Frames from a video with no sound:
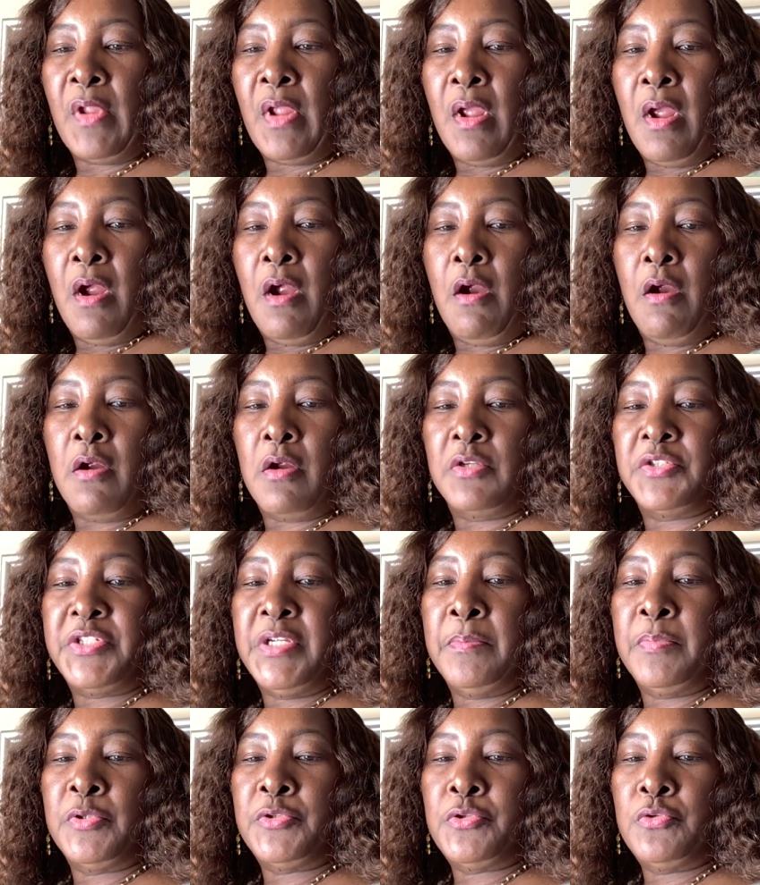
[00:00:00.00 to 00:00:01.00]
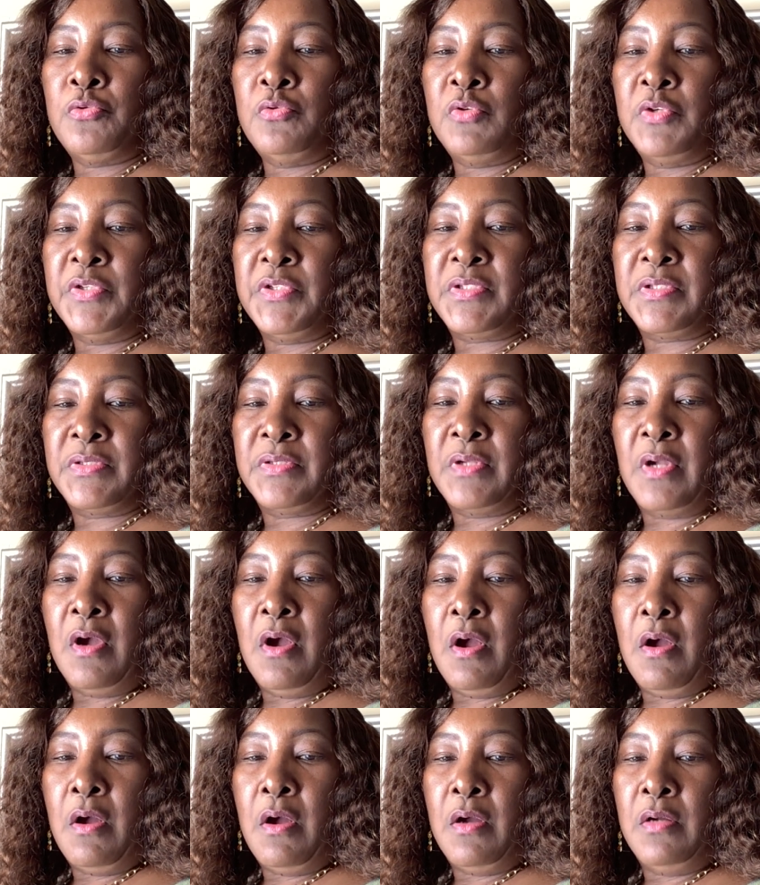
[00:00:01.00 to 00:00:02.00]
her temperatures,
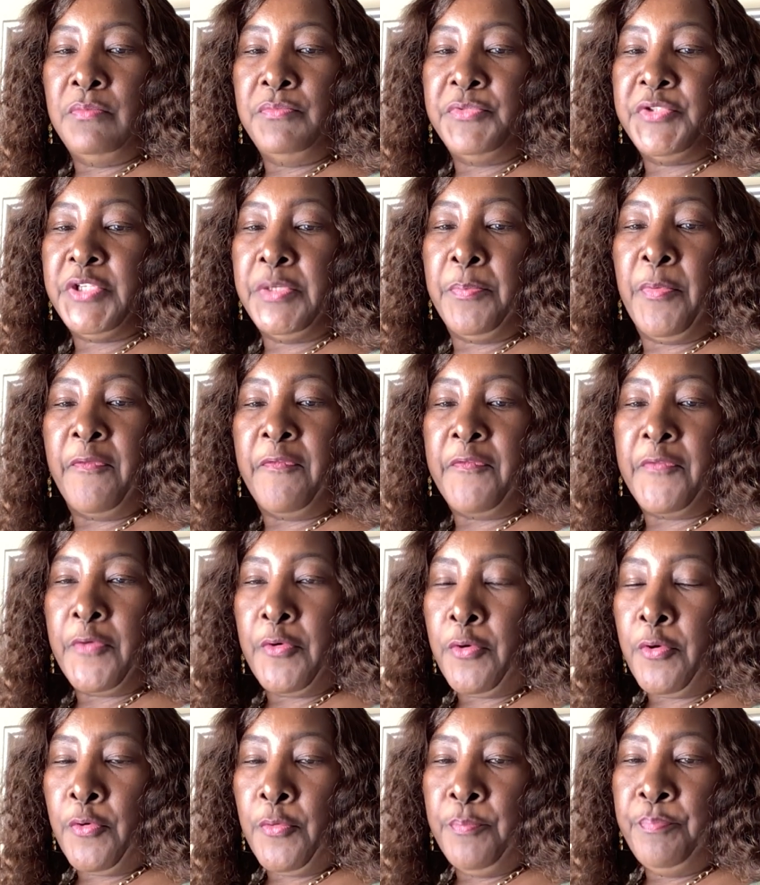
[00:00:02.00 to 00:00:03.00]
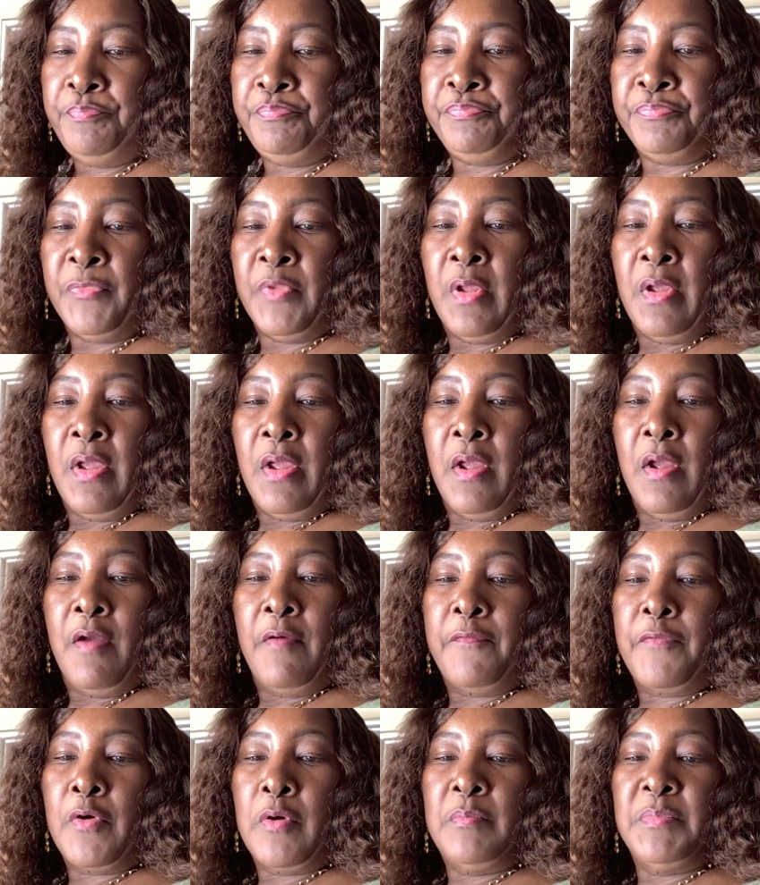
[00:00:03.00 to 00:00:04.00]
she prefer
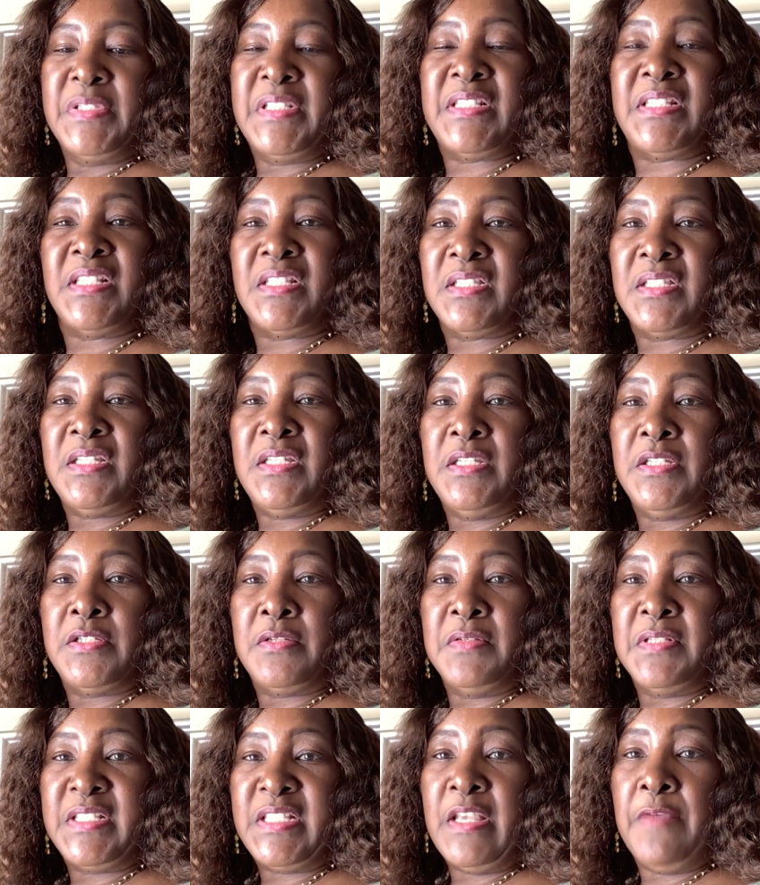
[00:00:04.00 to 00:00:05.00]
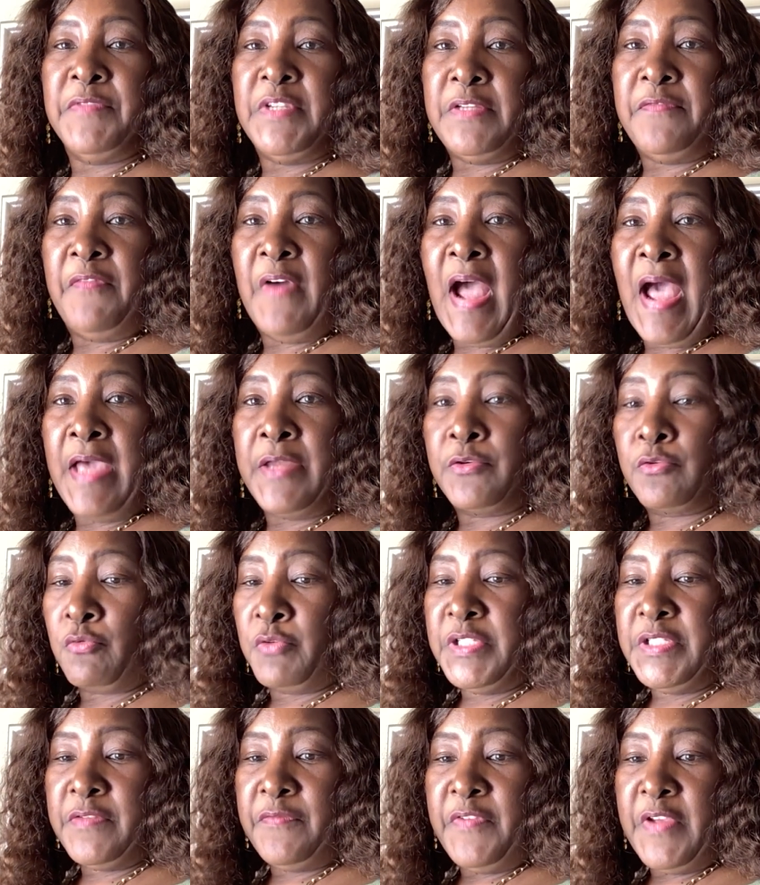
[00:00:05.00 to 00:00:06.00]
from 60 to 75
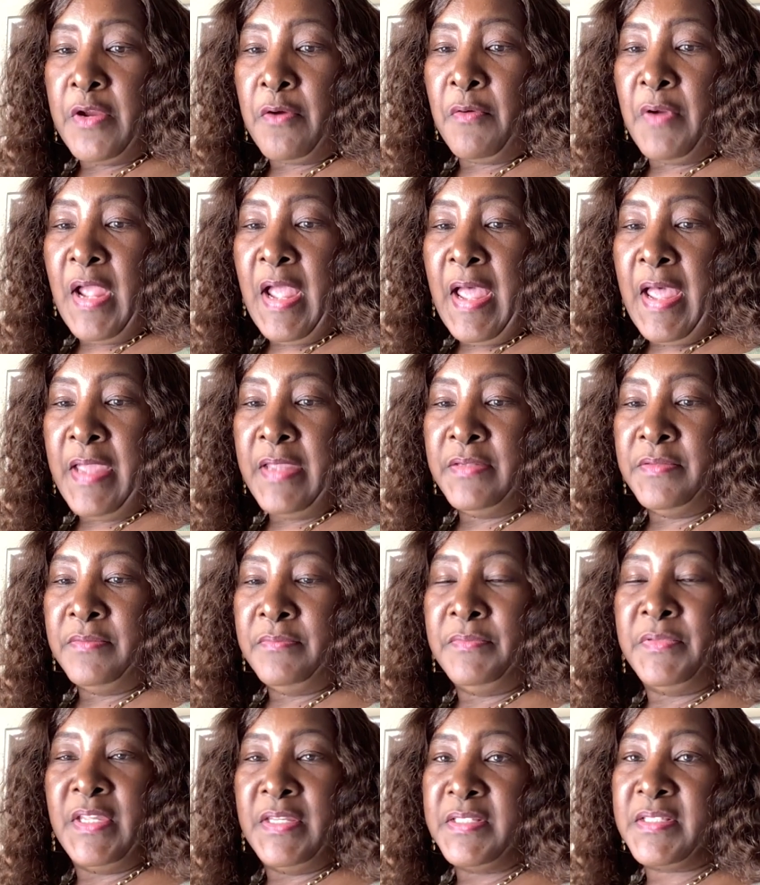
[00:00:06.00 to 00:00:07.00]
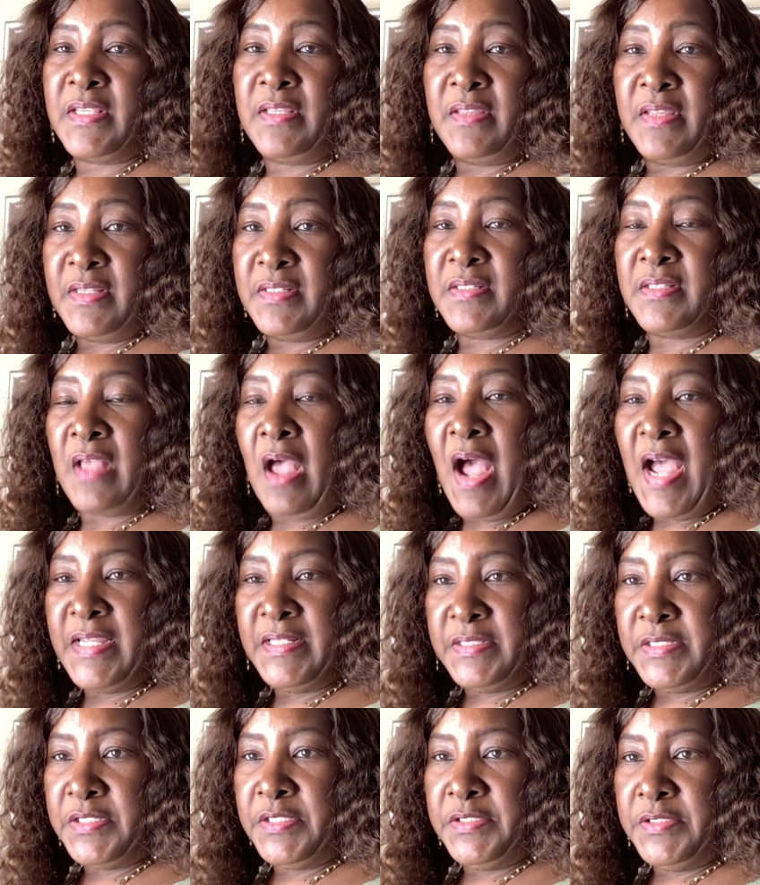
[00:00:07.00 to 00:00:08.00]
degrees Fahrenheit. They say that's
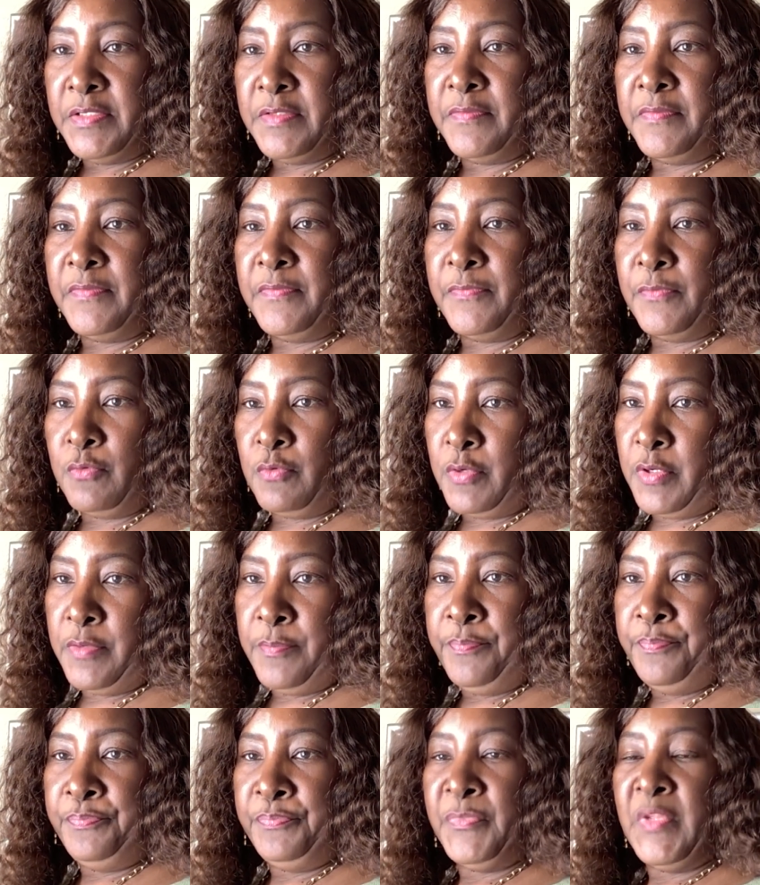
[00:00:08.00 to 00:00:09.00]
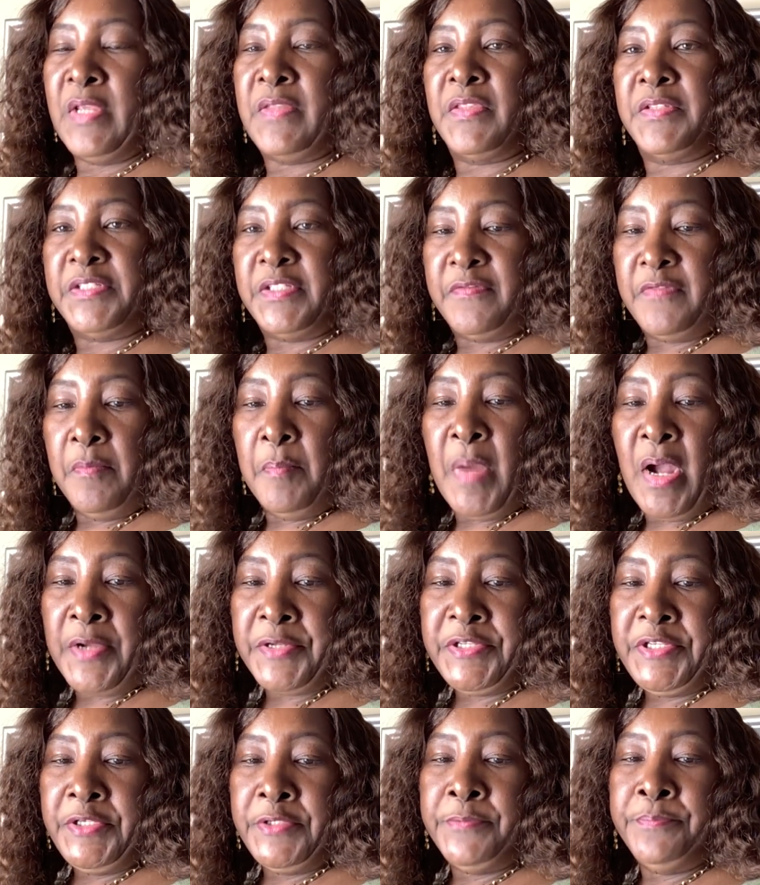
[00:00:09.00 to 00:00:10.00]
ideal for the
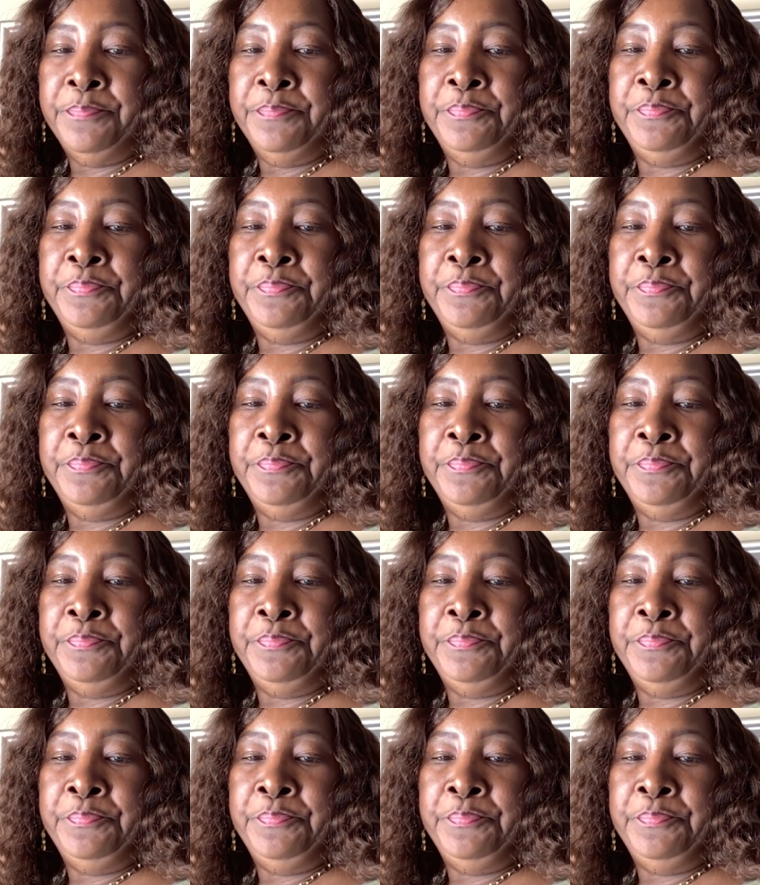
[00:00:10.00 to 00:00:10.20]
Dieffenbachia.